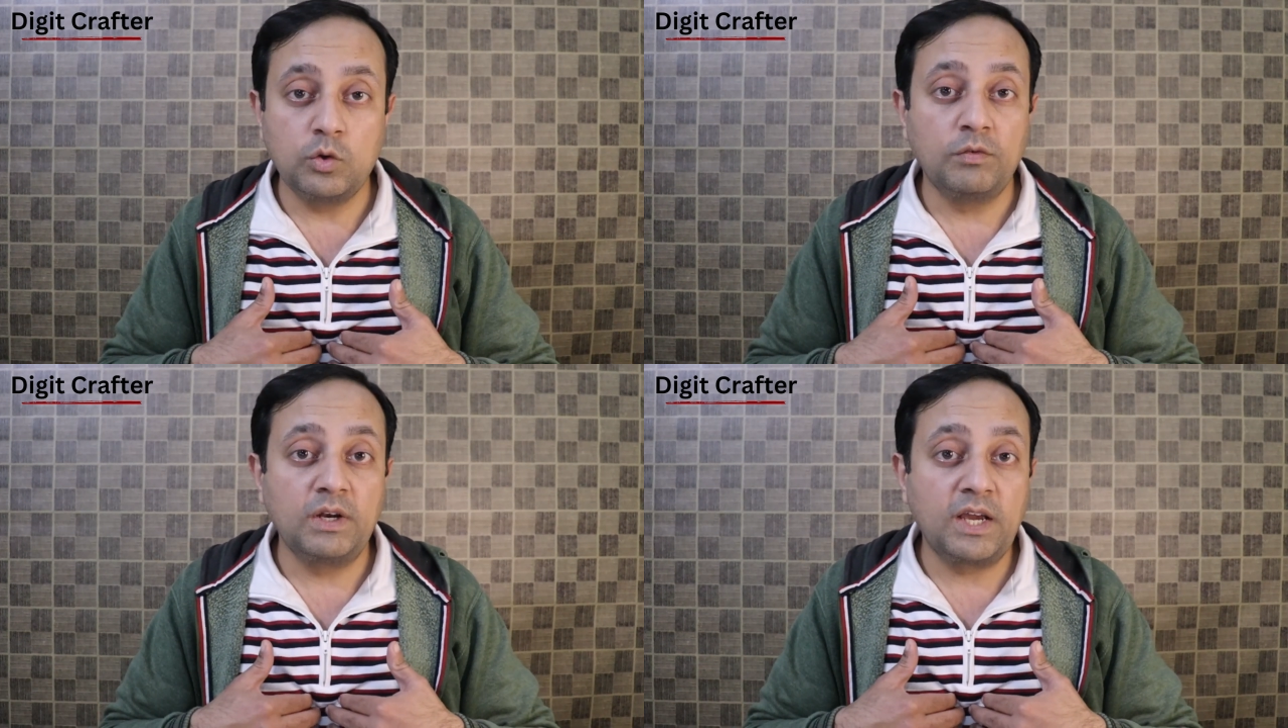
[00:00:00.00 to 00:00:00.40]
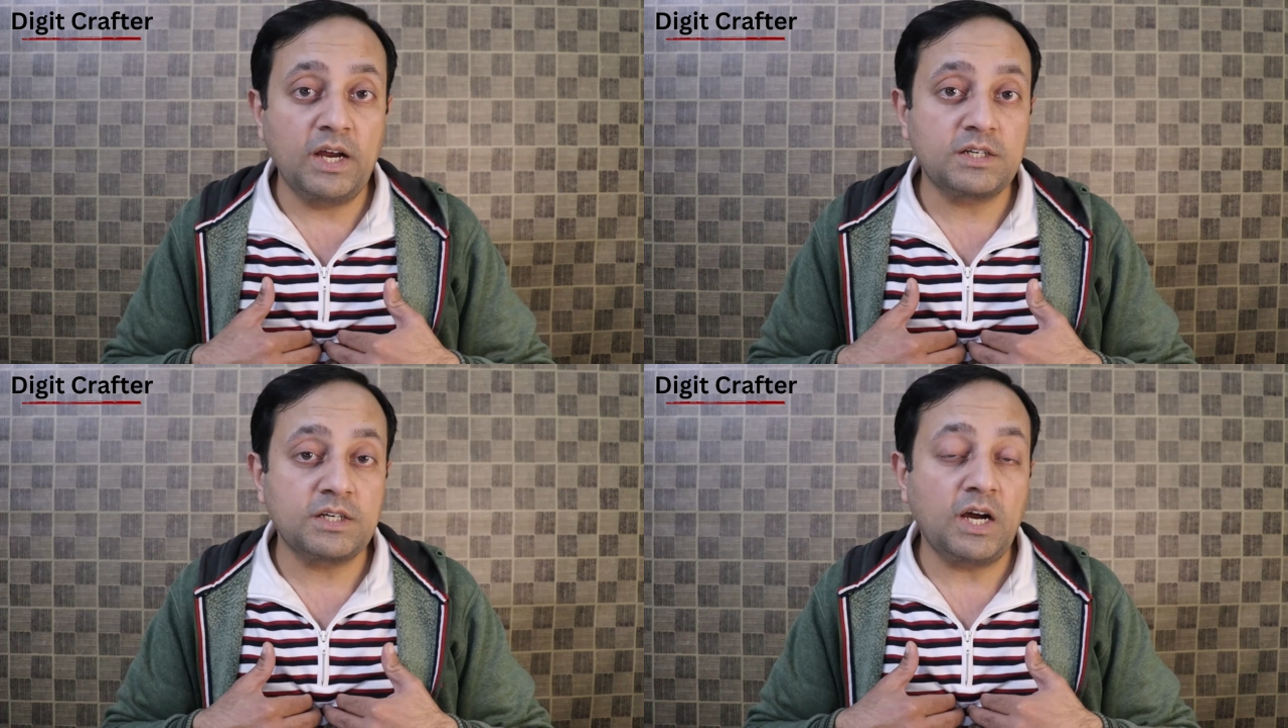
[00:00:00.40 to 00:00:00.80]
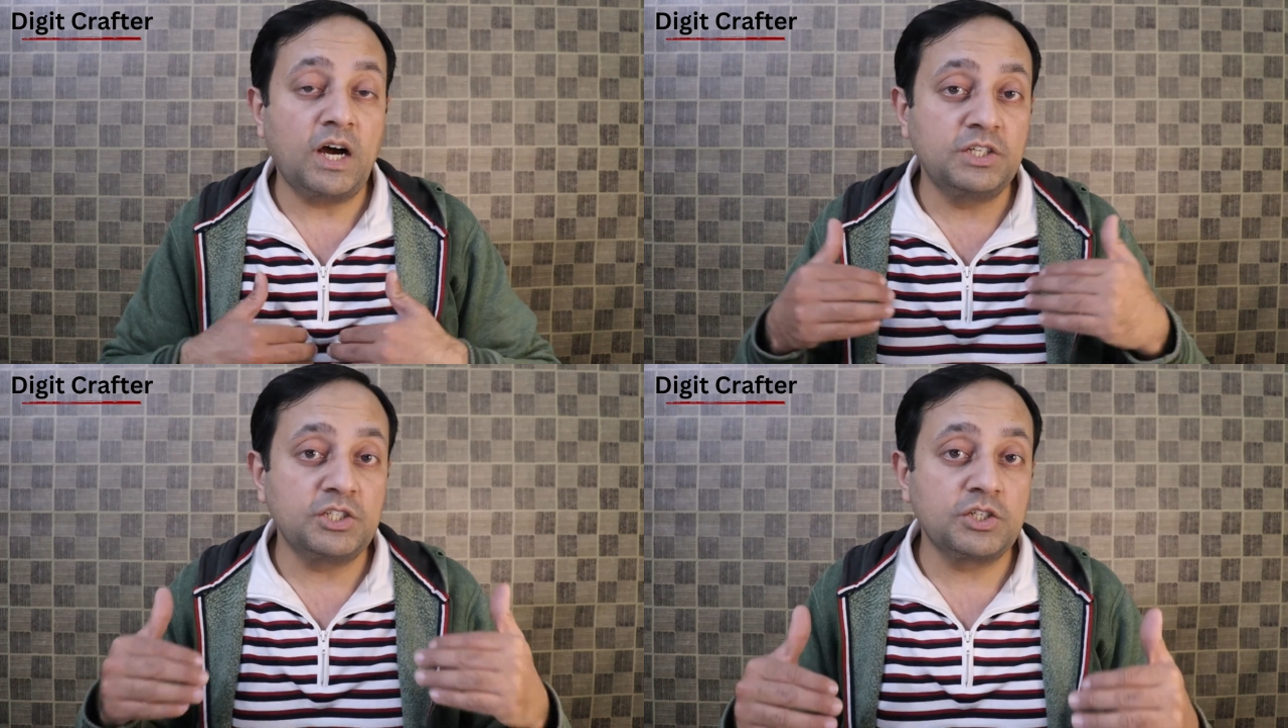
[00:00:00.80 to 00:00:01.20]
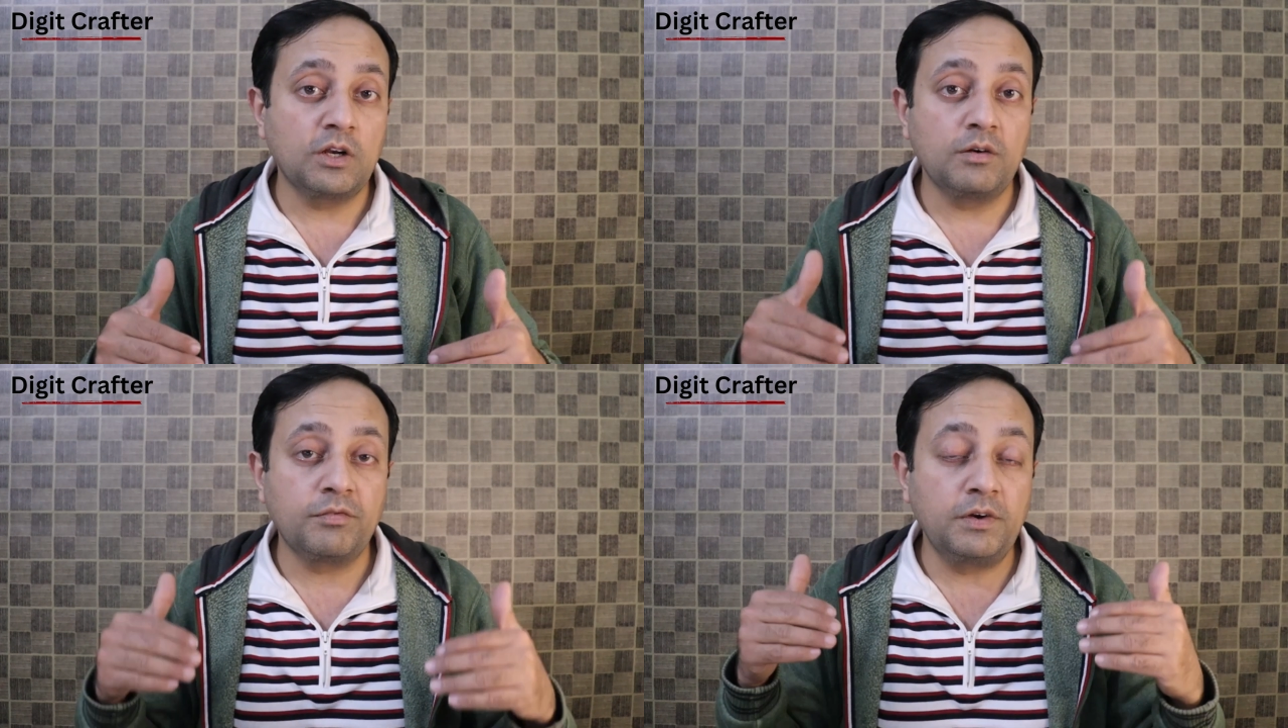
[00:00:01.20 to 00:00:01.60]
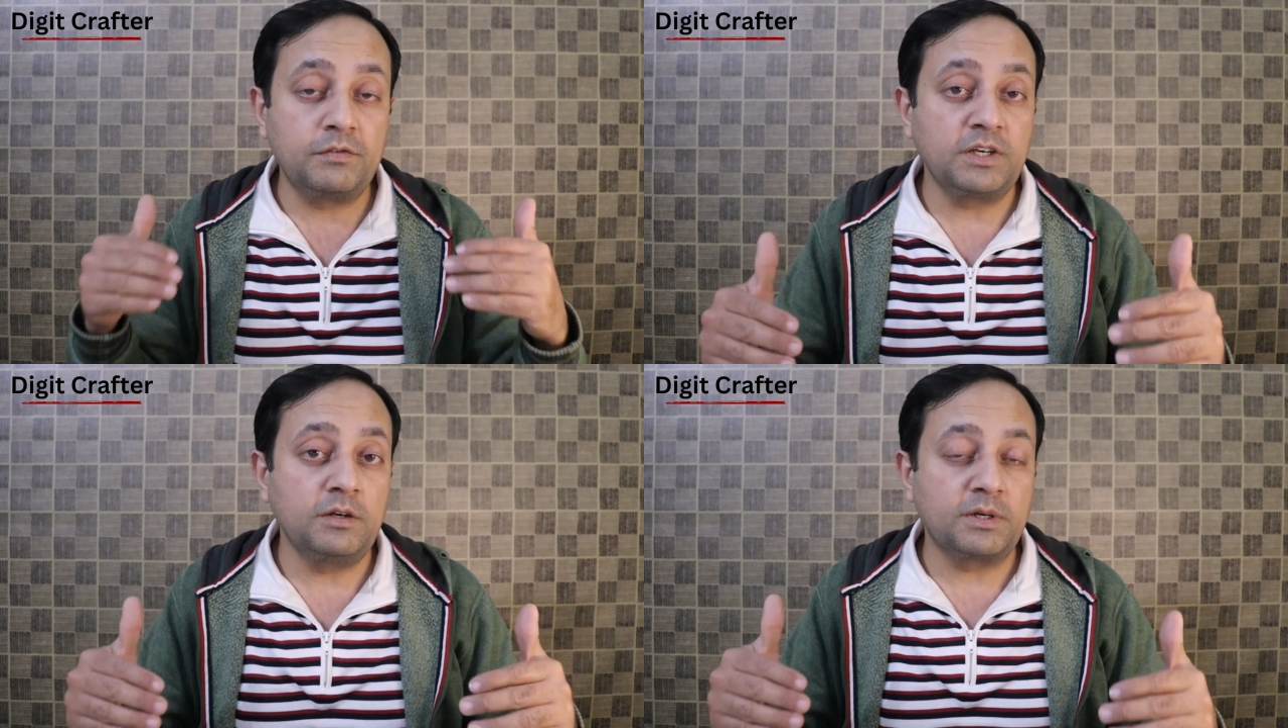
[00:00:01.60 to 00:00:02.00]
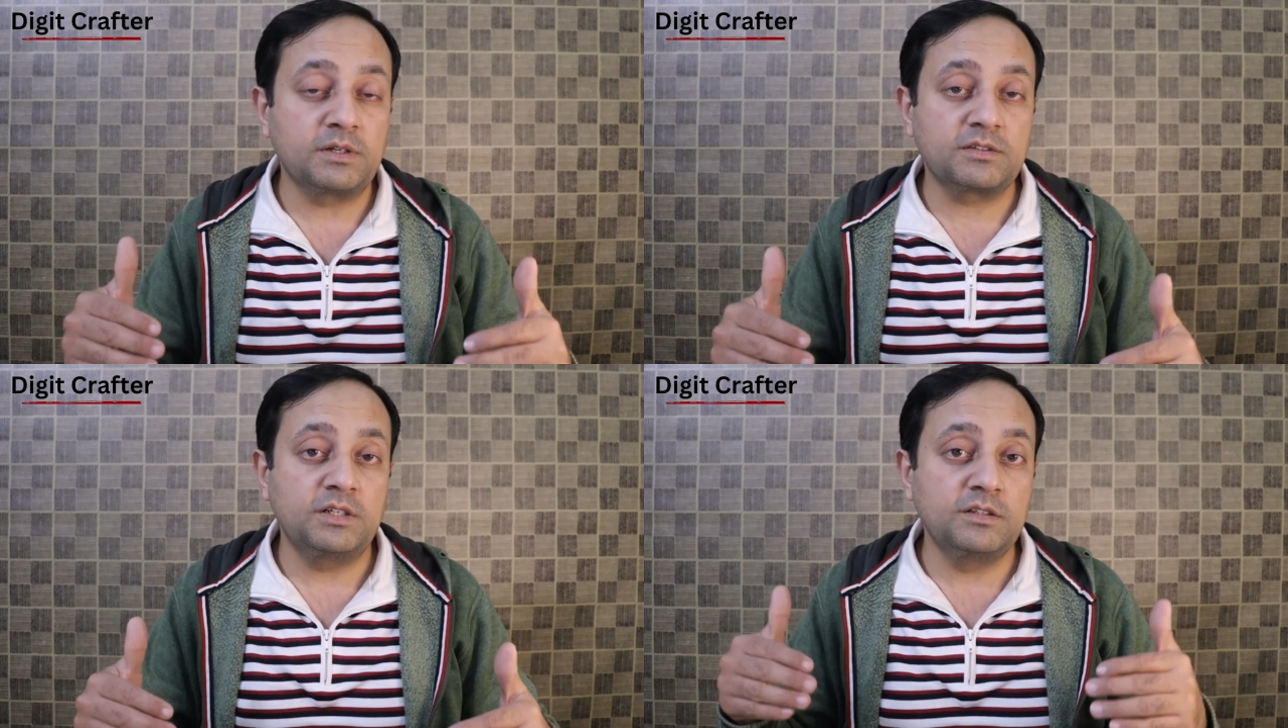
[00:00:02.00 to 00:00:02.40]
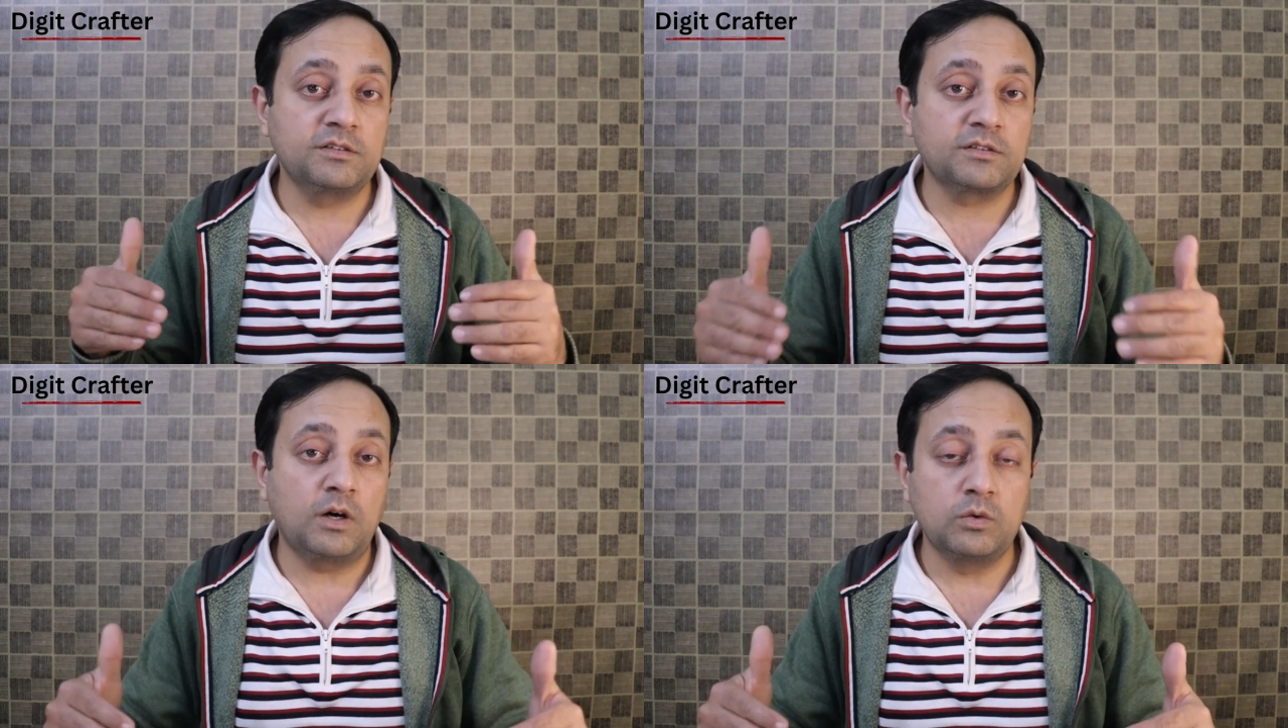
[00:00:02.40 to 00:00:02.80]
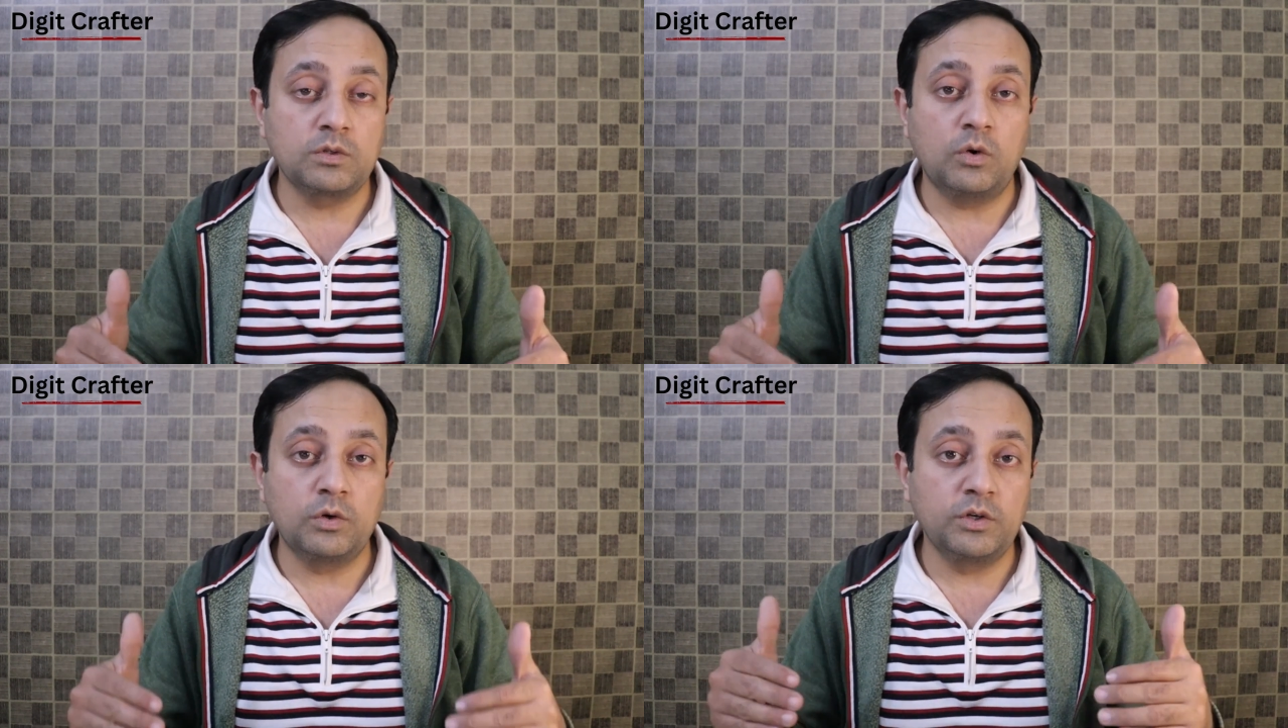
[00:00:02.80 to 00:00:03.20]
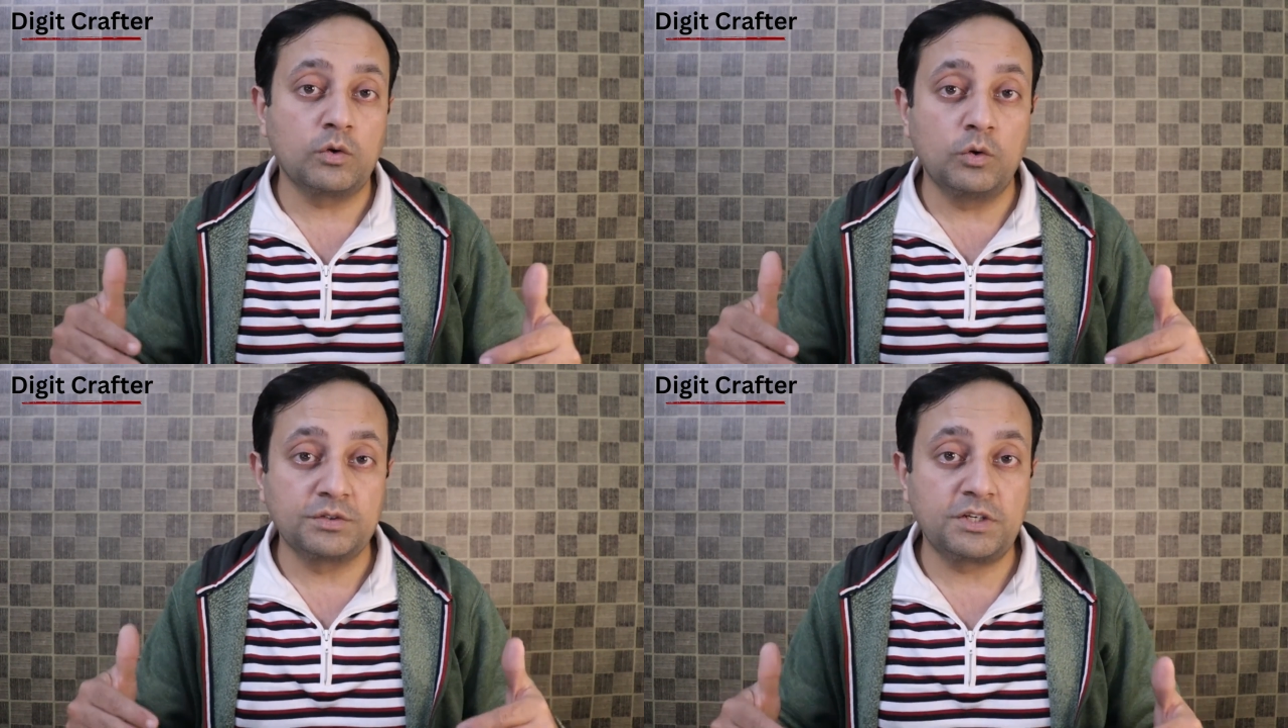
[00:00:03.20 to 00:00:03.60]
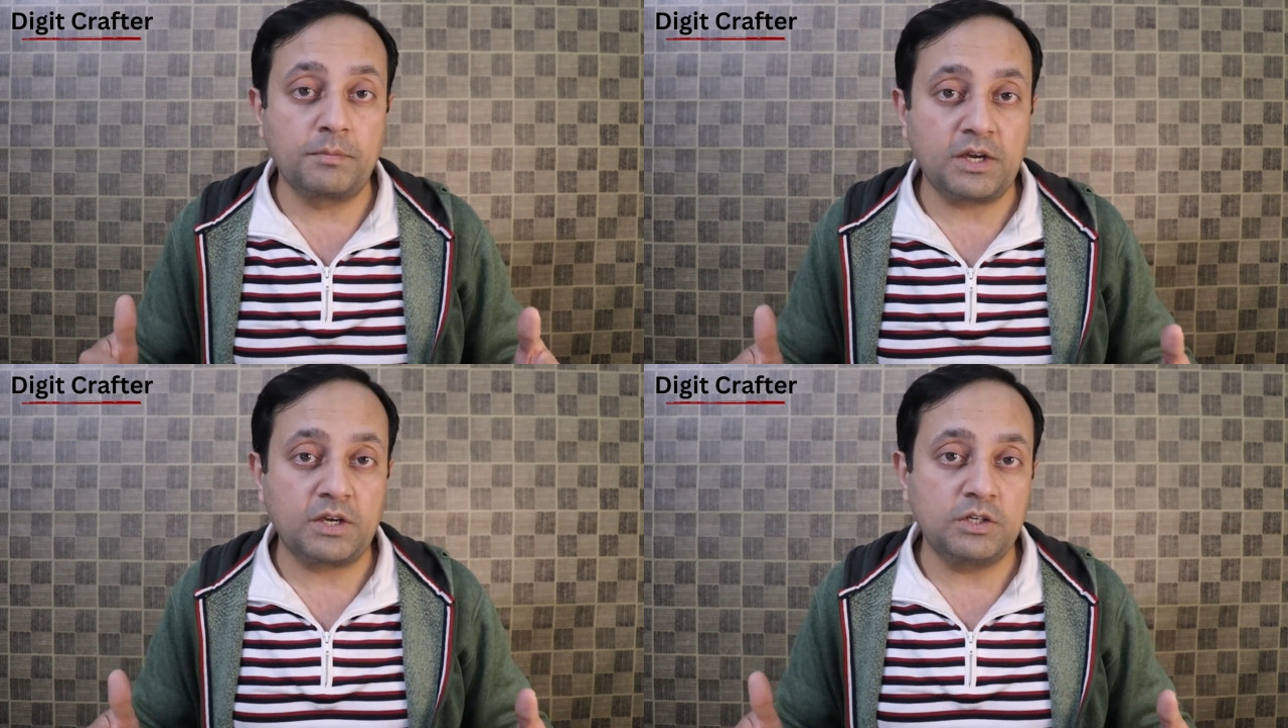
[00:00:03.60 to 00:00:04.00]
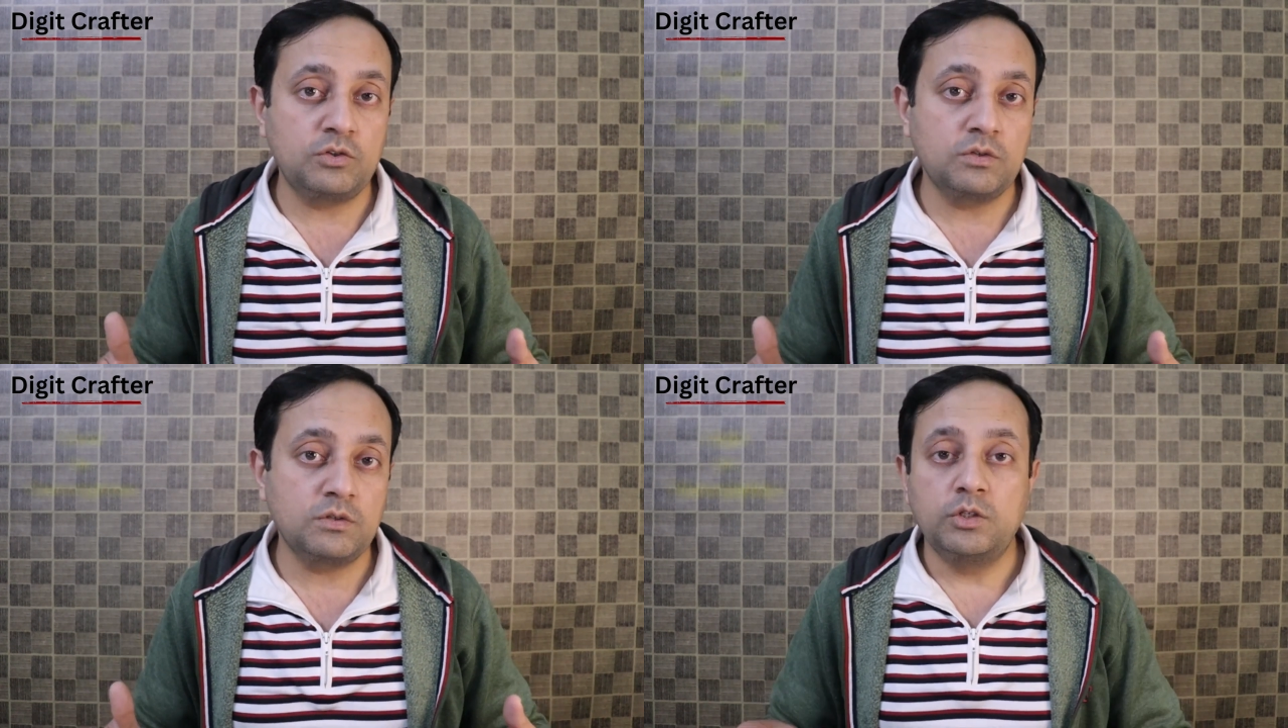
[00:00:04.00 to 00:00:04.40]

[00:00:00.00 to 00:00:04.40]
you will get additional 15% discount on your hosting package.